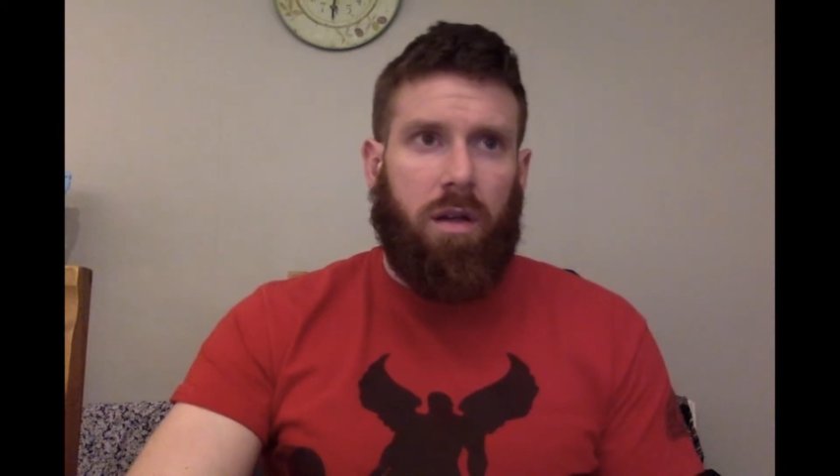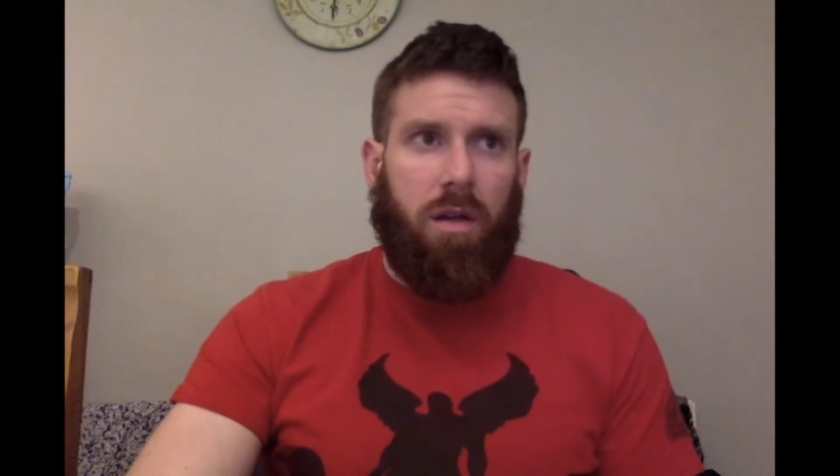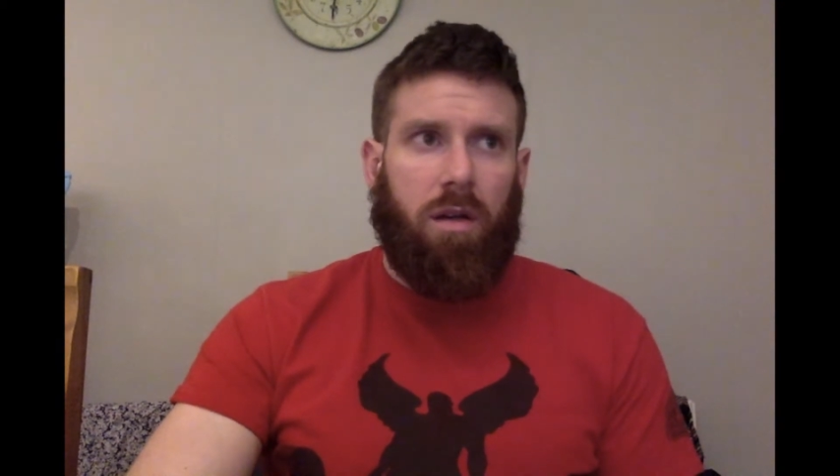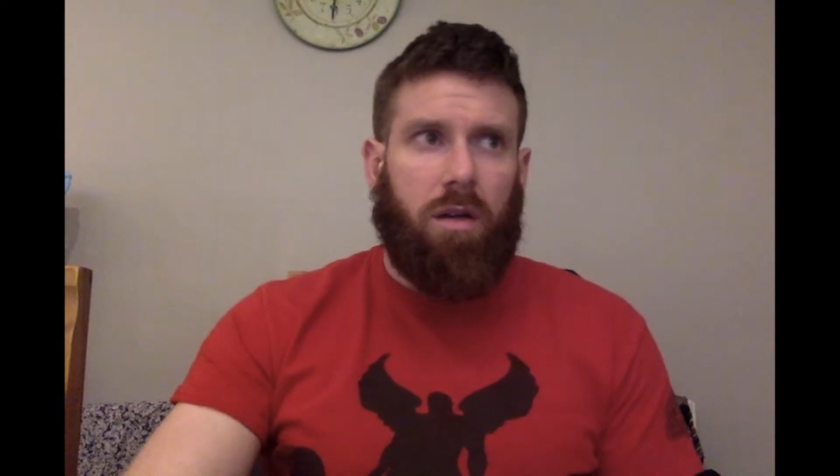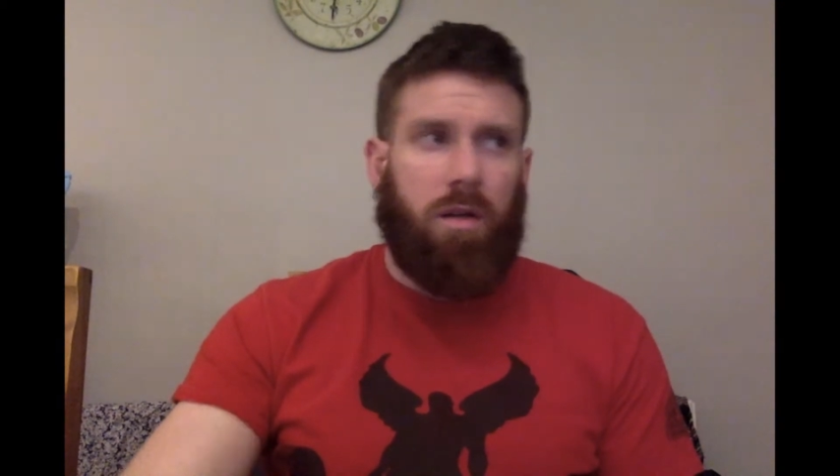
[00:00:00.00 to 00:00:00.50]

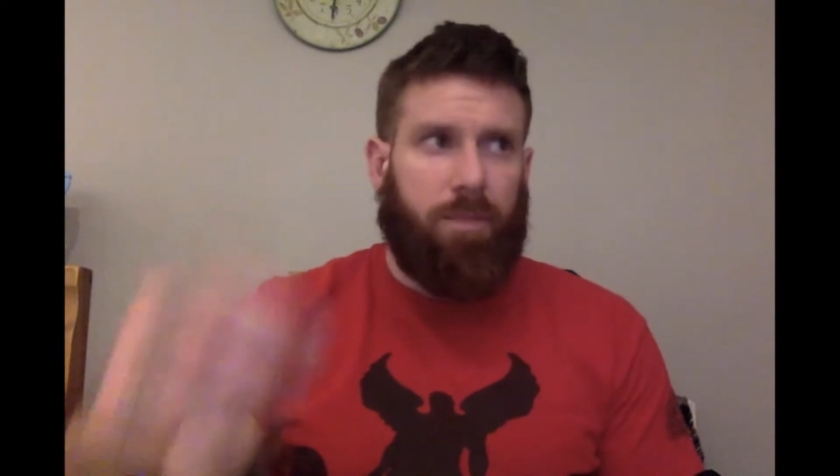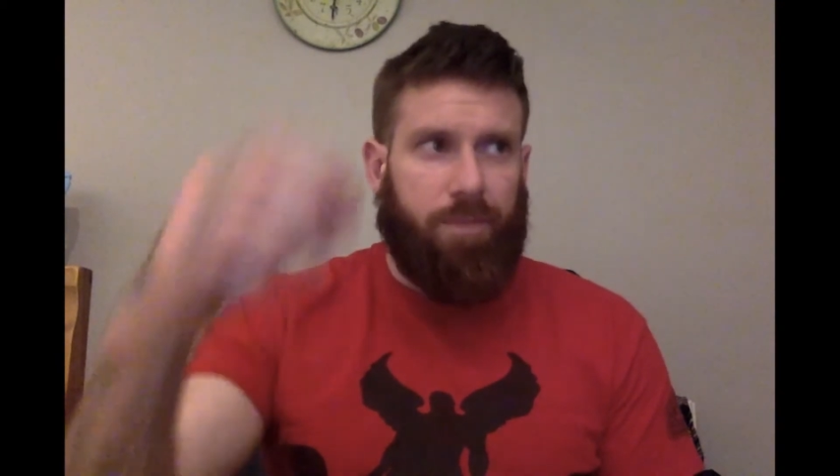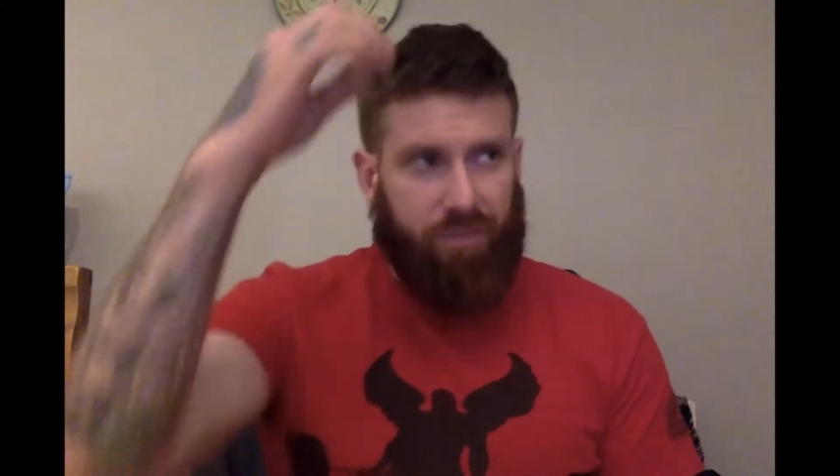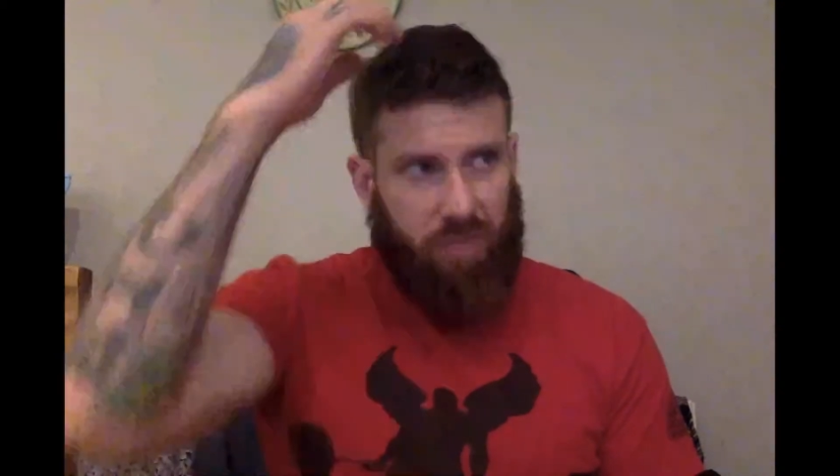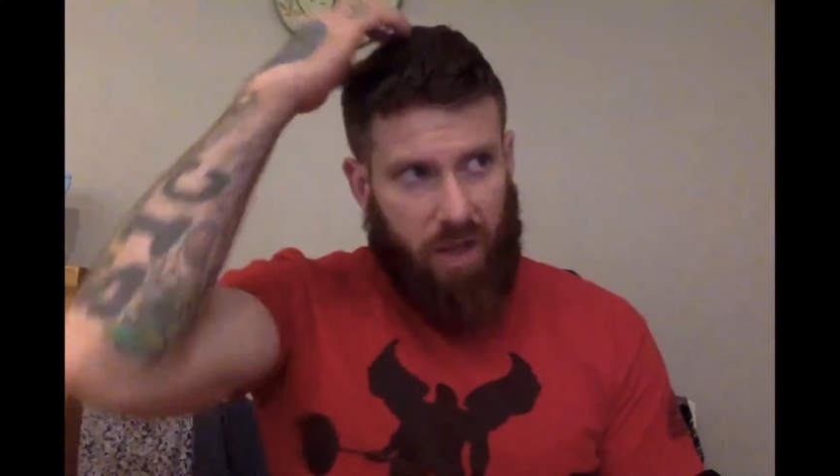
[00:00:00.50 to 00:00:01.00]
Um,
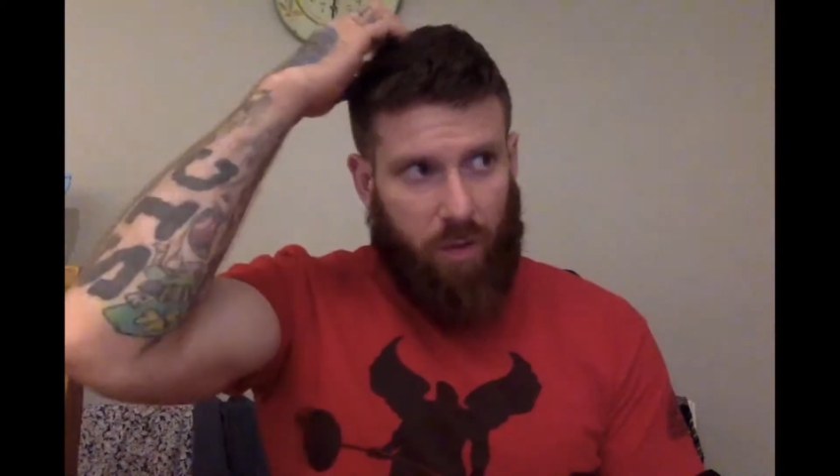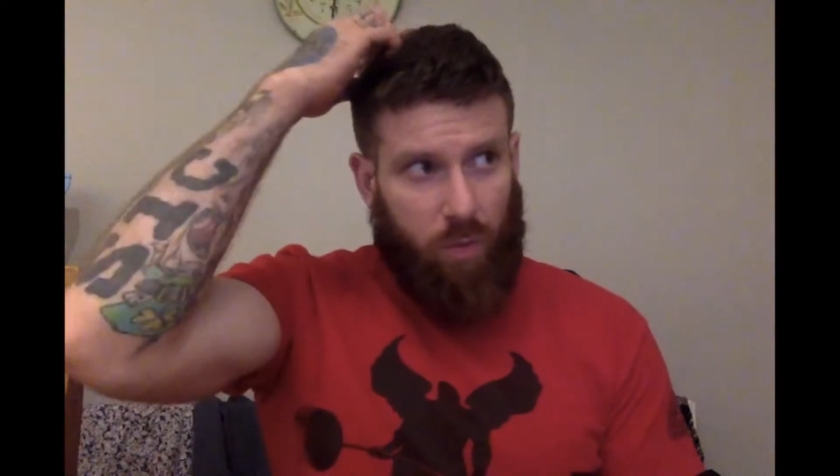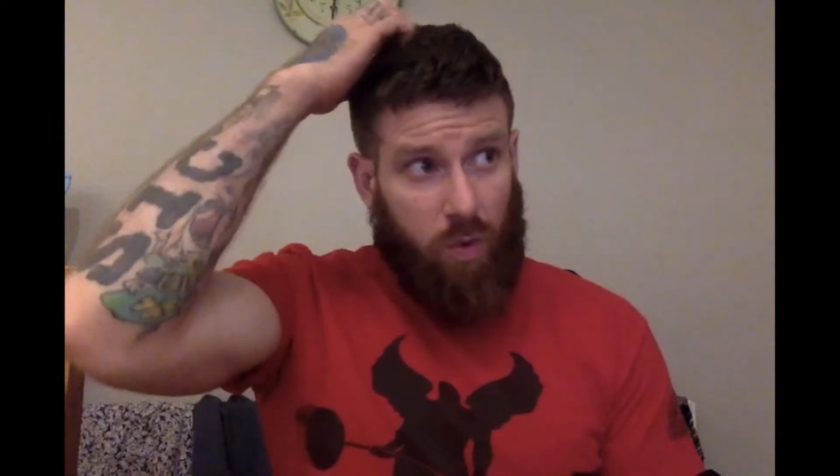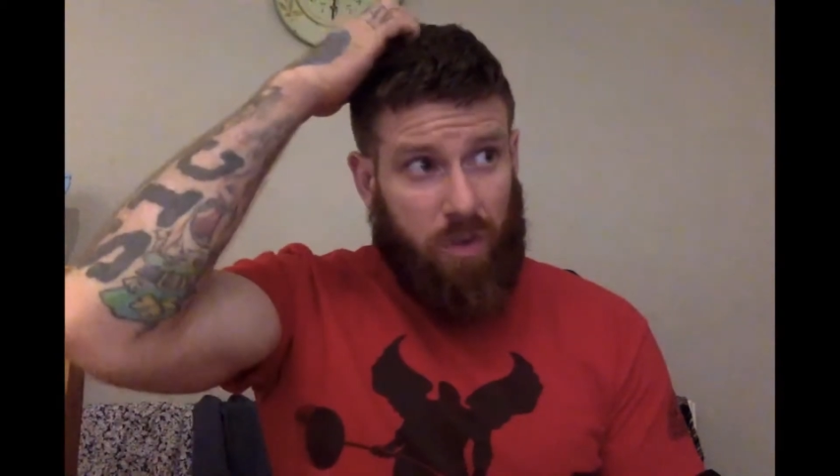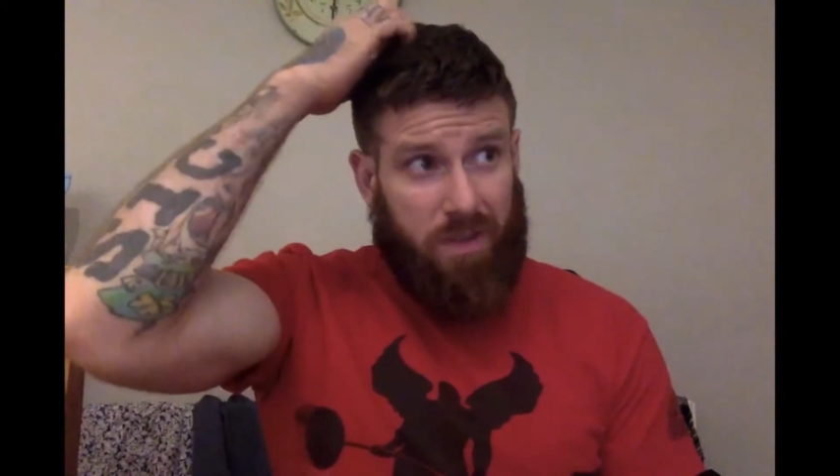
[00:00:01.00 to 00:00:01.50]
I
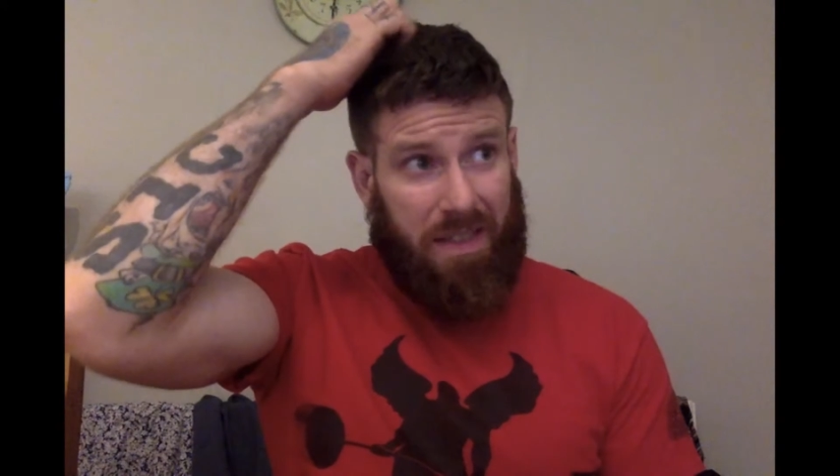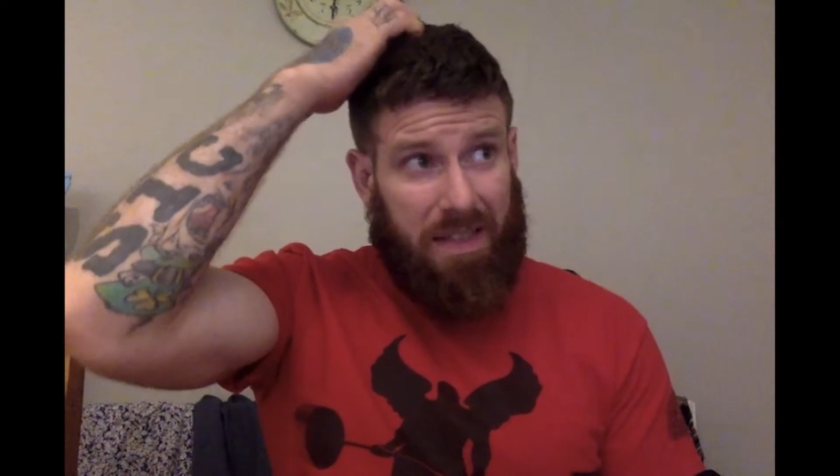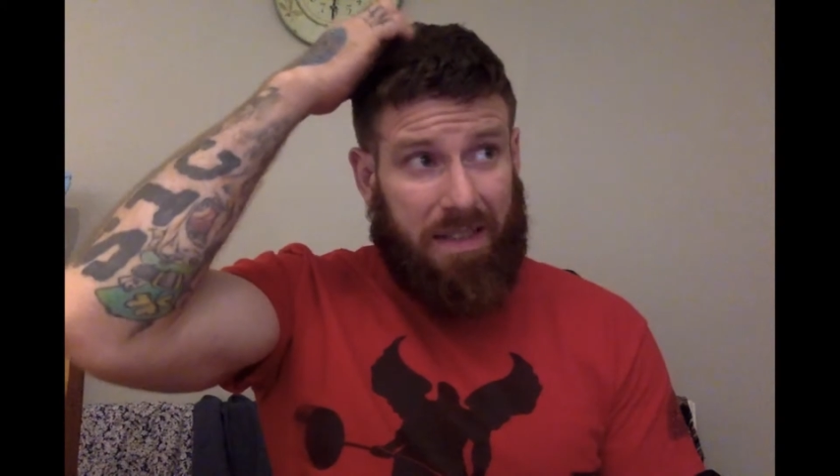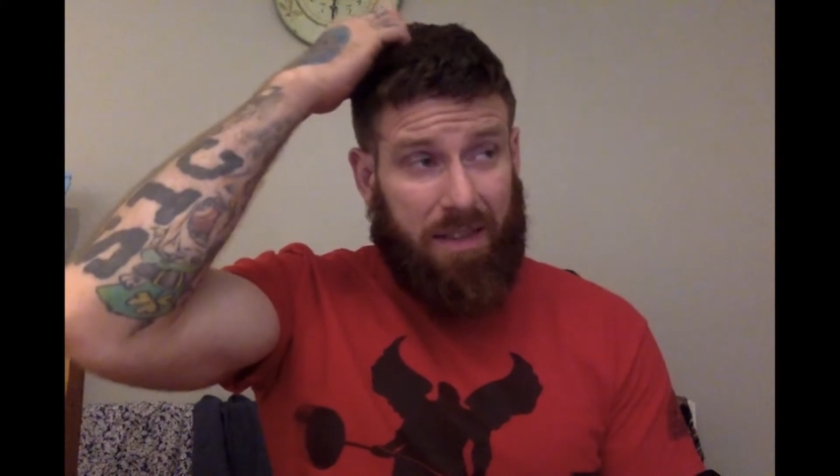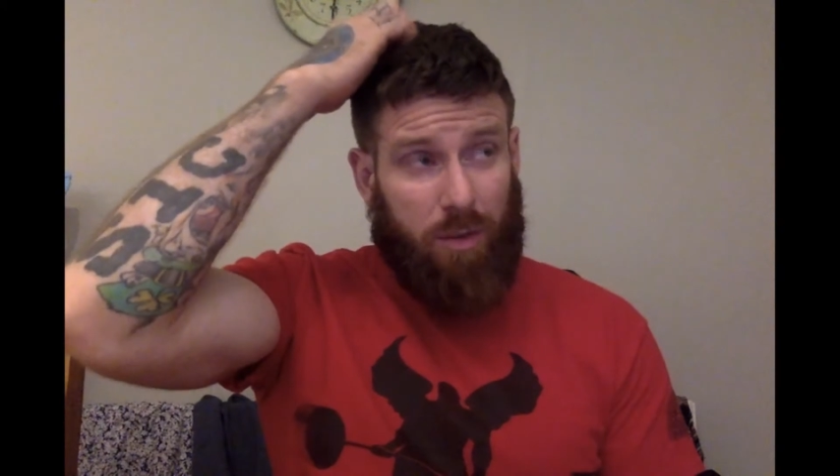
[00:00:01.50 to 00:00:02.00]
was a
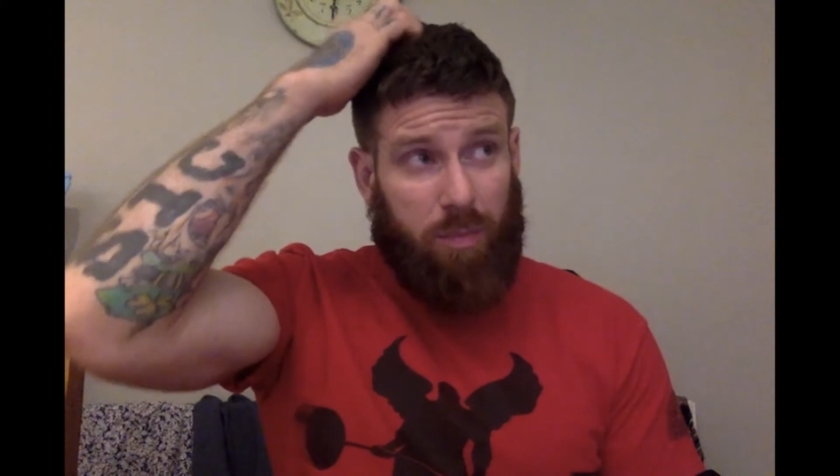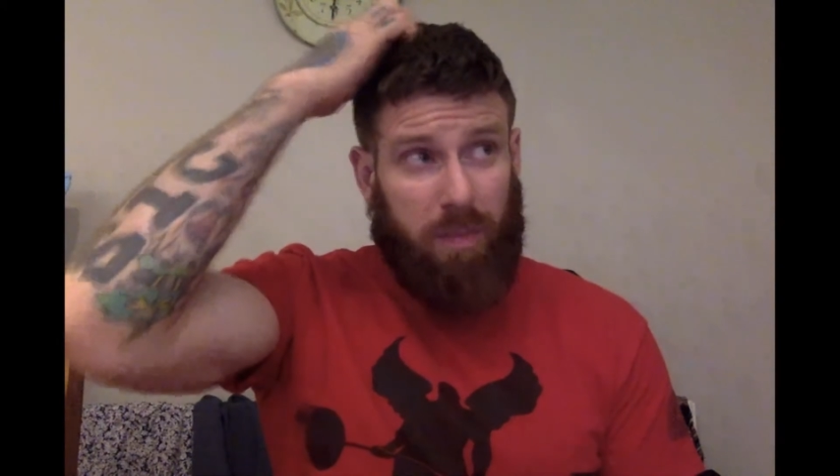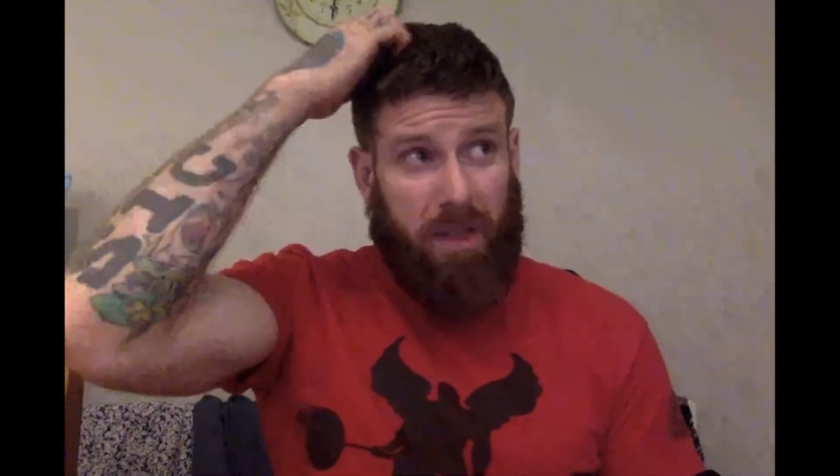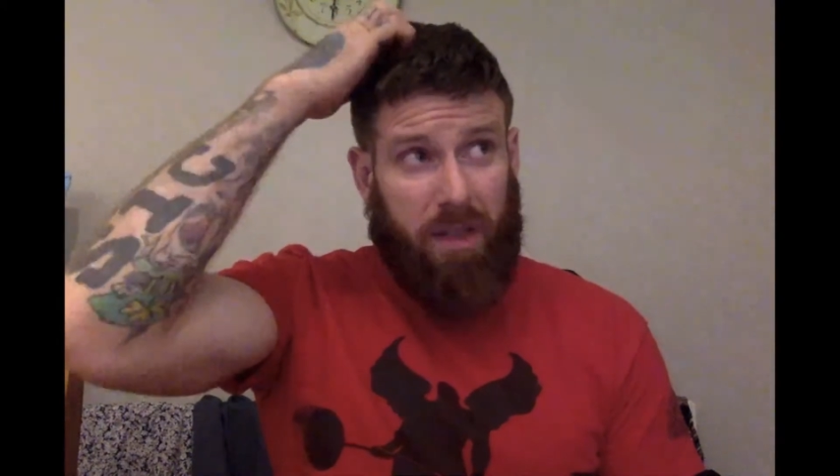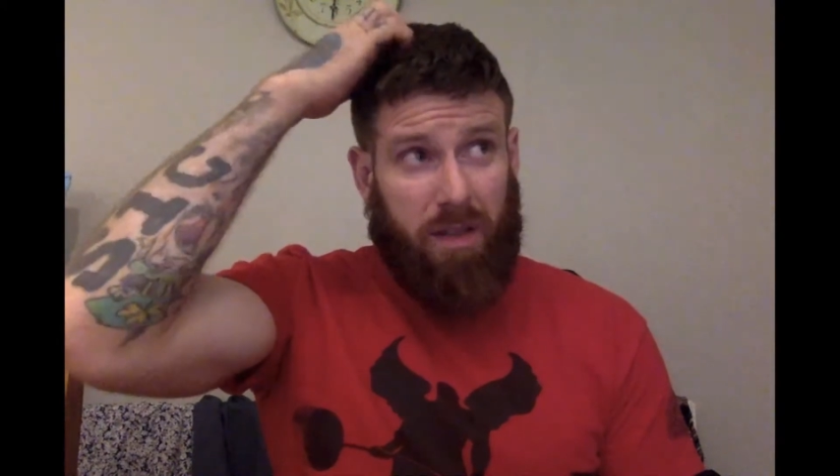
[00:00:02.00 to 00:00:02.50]
little
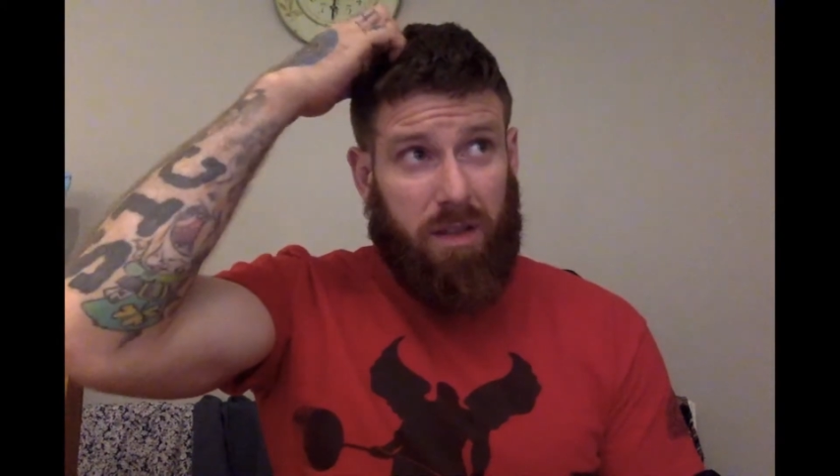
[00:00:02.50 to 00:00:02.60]
bit